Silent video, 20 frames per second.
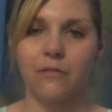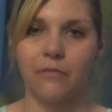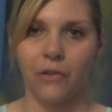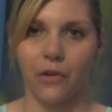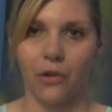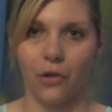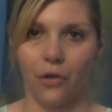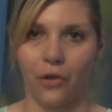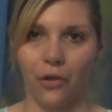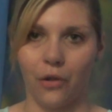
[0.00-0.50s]
for
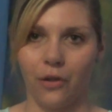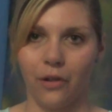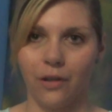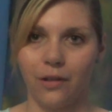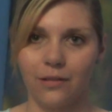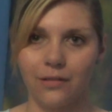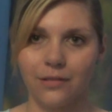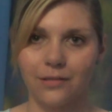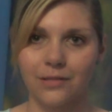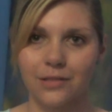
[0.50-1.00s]
her,
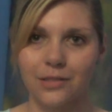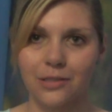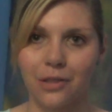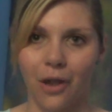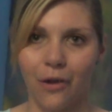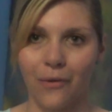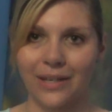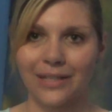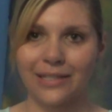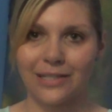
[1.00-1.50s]

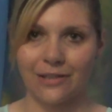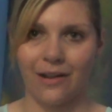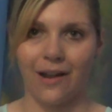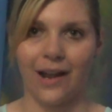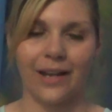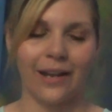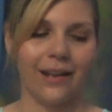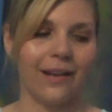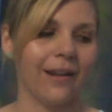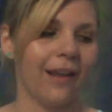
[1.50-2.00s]
so
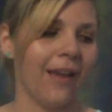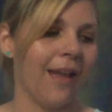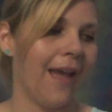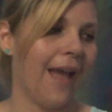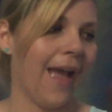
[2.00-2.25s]
excited.